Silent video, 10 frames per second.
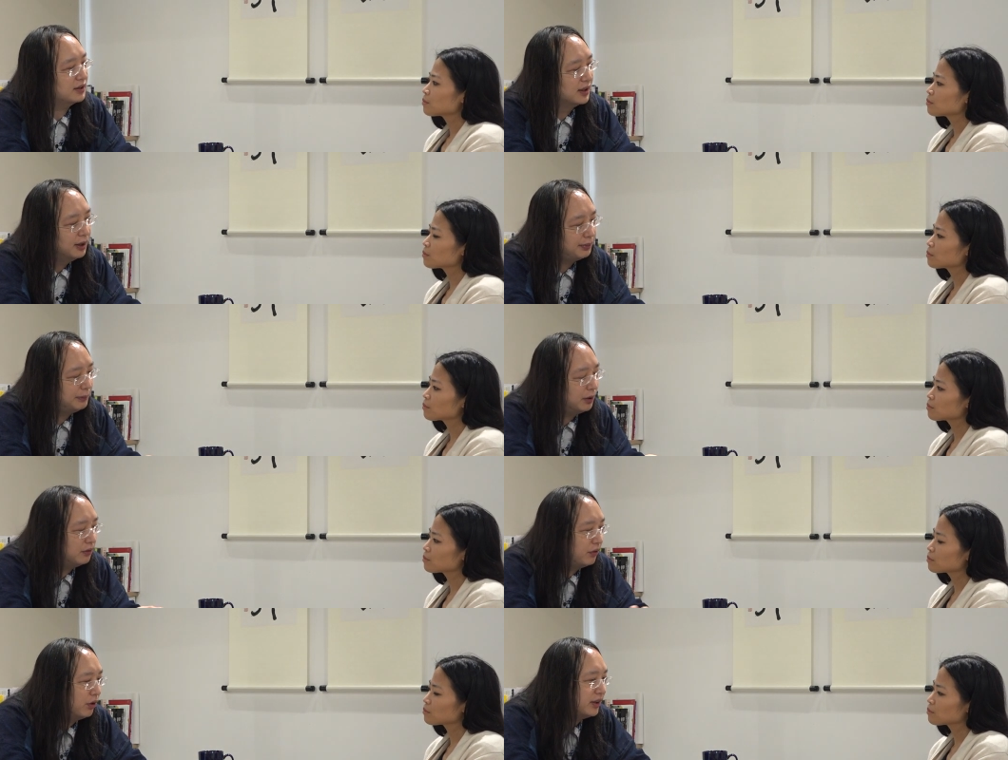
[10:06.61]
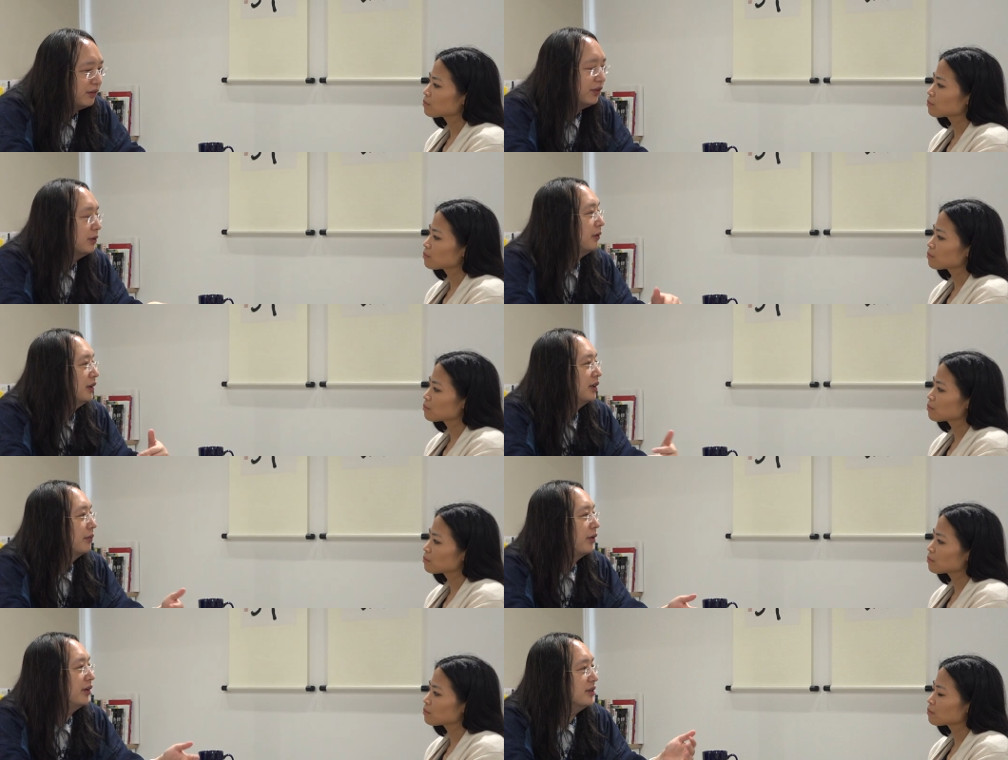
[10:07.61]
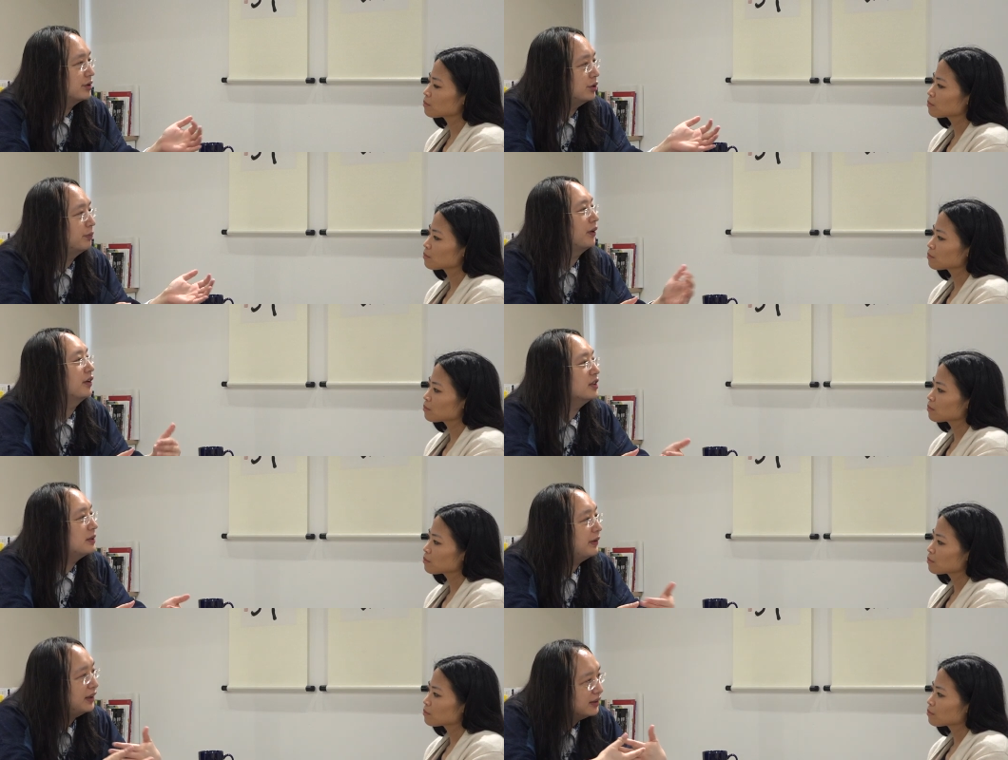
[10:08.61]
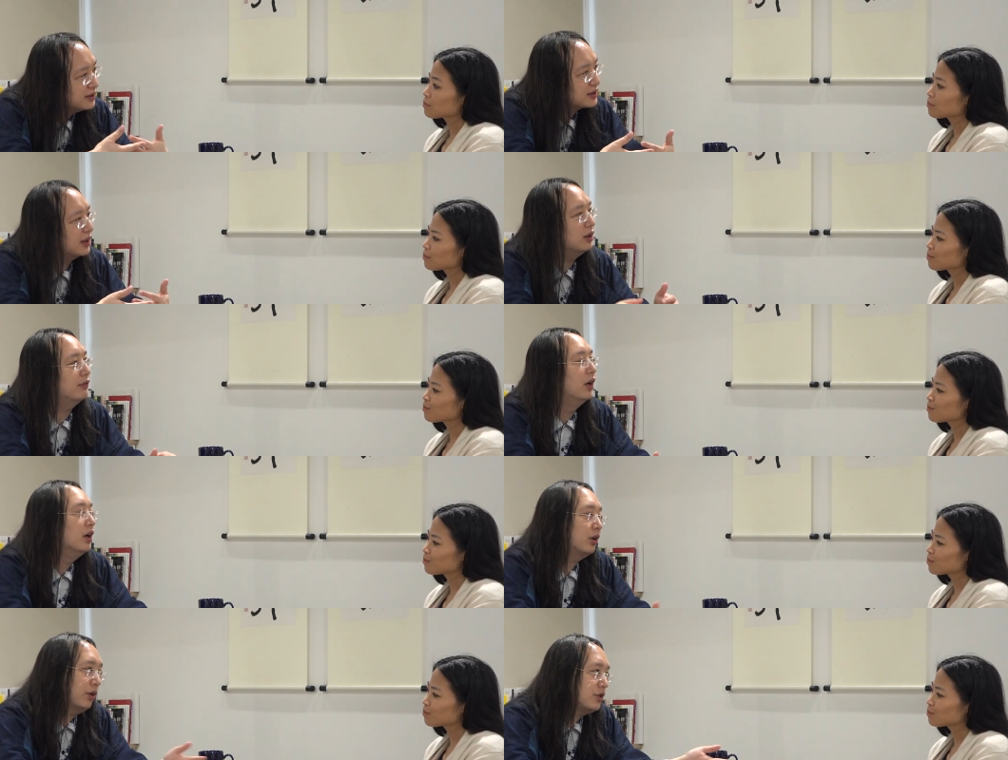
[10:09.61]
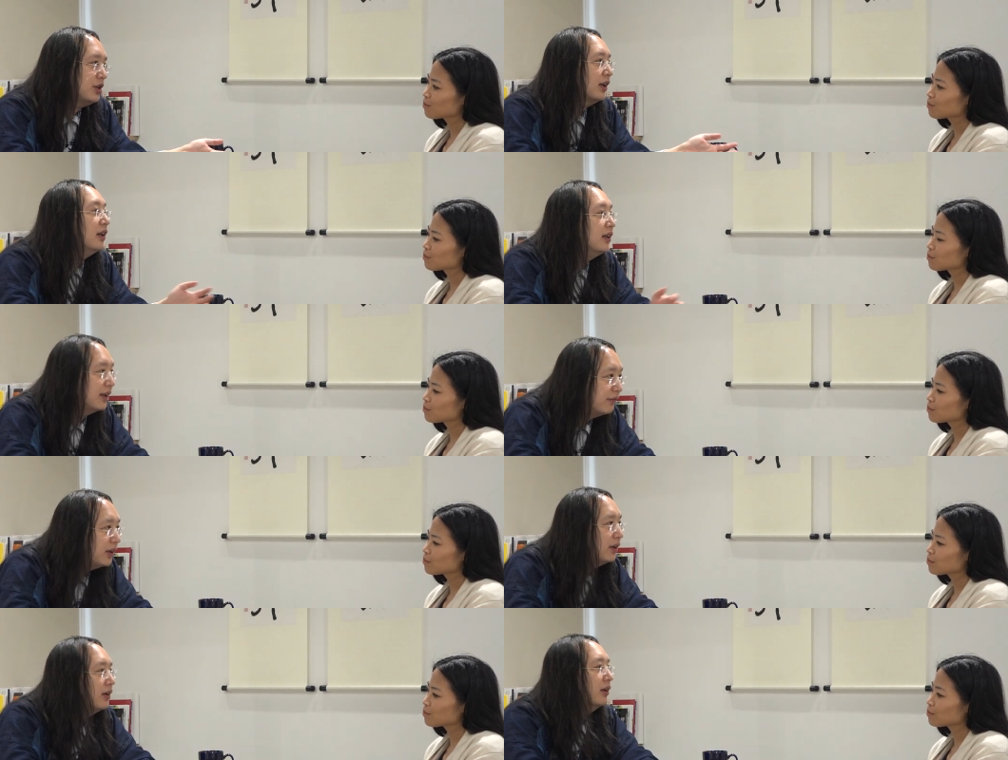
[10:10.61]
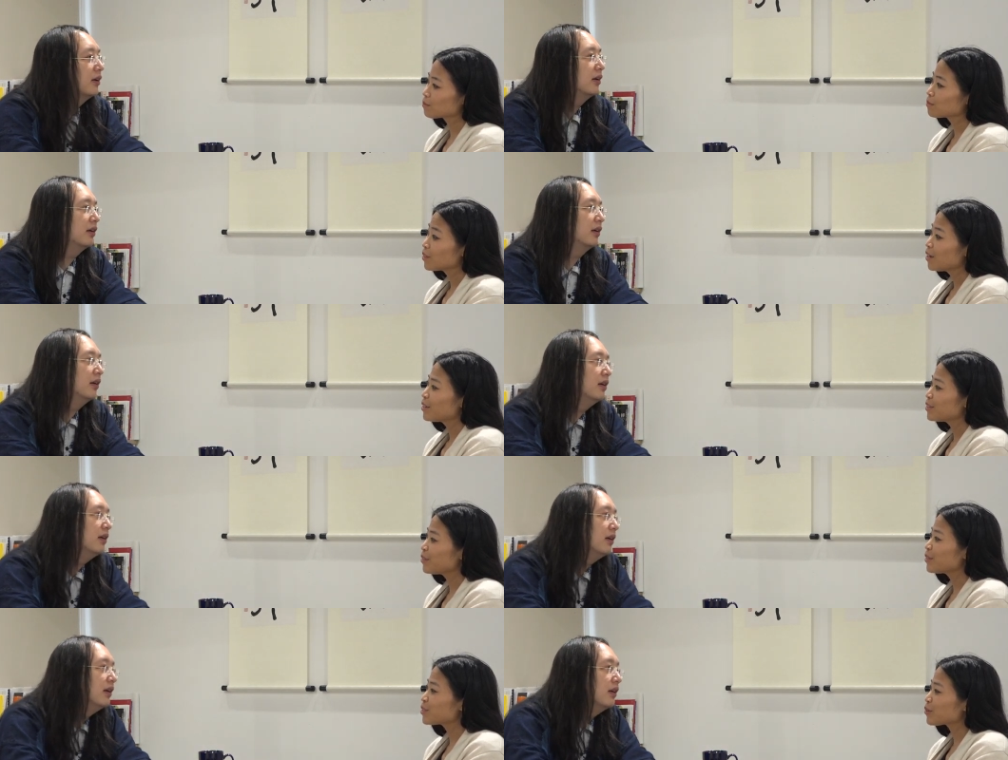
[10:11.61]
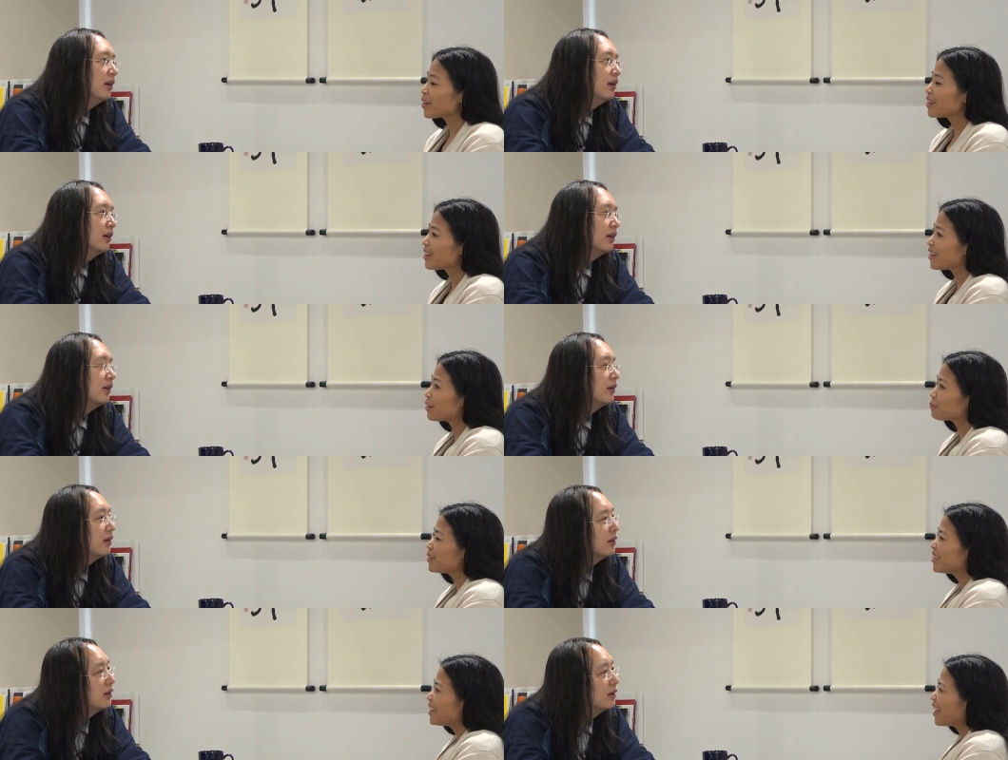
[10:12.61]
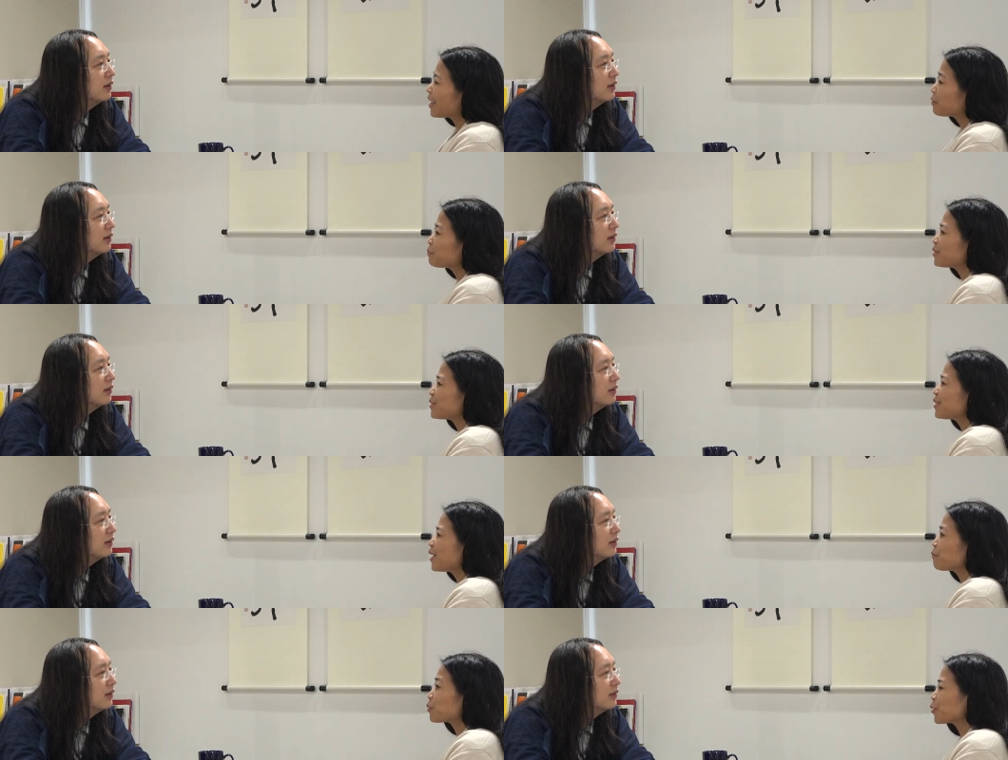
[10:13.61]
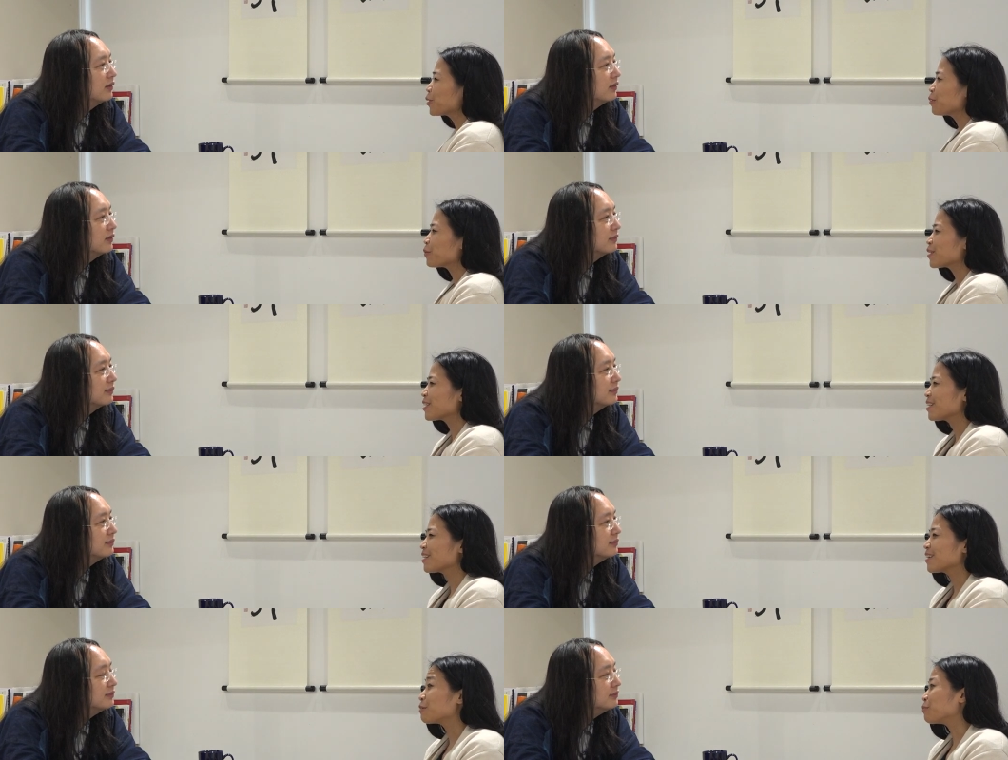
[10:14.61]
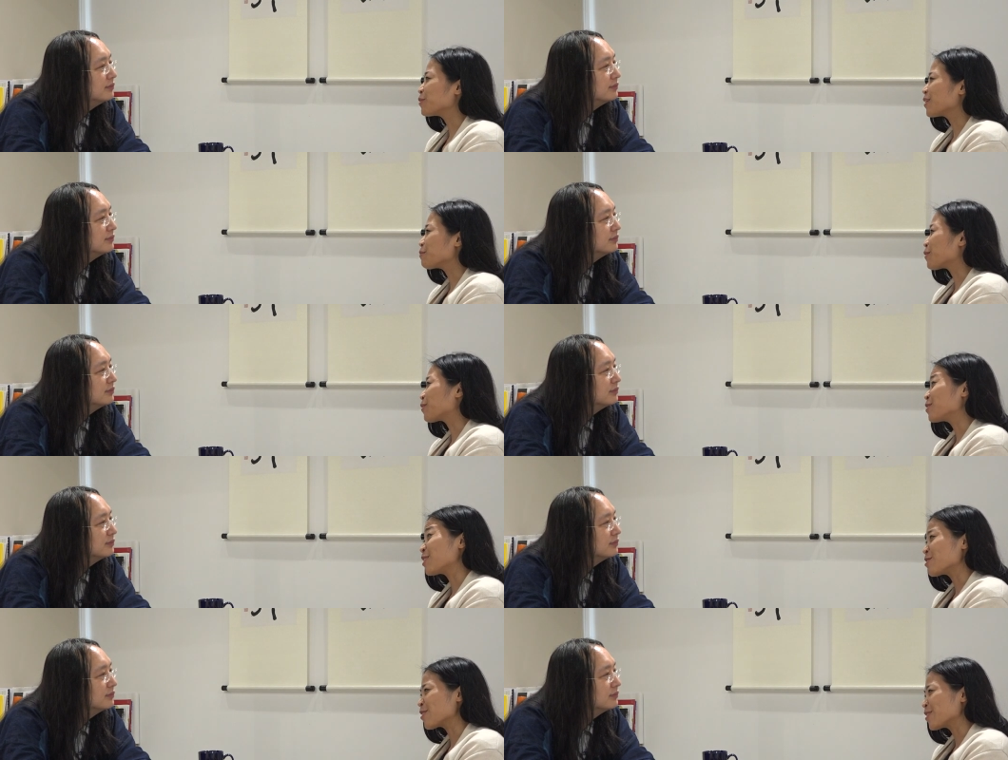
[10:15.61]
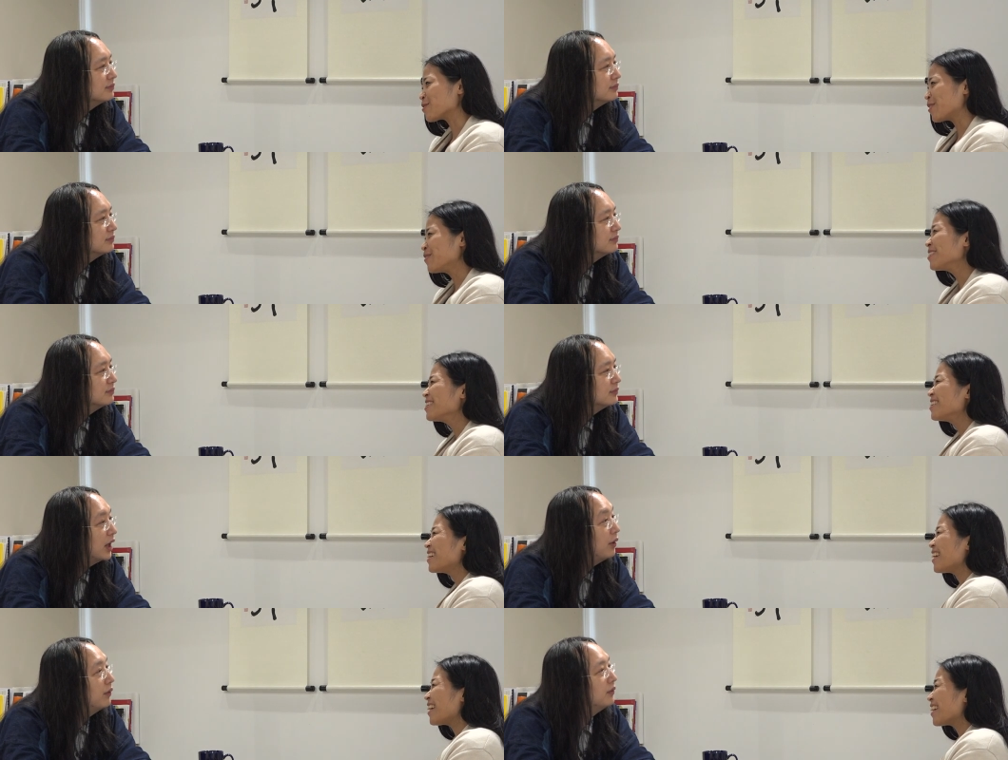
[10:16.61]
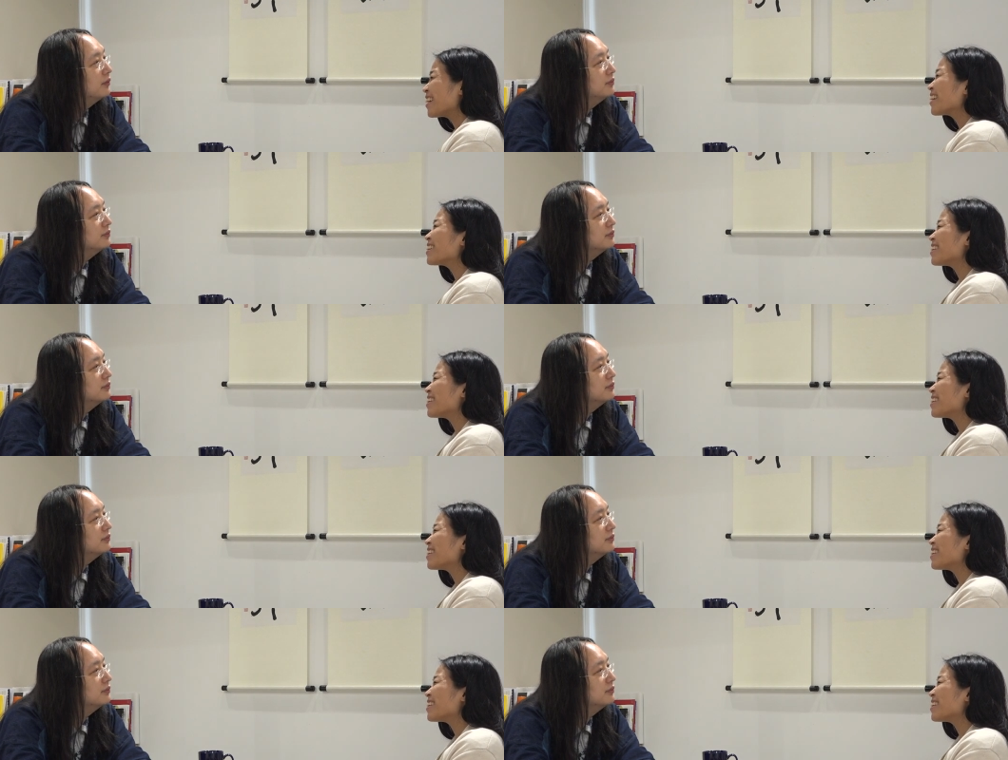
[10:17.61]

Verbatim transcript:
Speaker 1: that people of all different political parties do participate in this kind of cross-checking endeavor.
Speaker 2: No, that's great. Uh-huh. Um, I'm, I'm currently working in building a better decentralized fund. Oh. And